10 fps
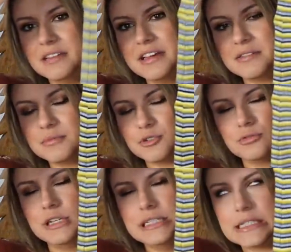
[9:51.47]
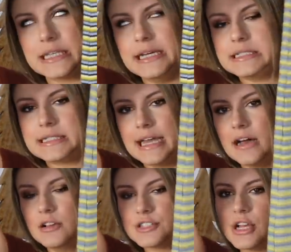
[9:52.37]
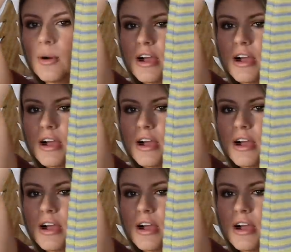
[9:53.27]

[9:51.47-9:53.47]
like, insane sale. So I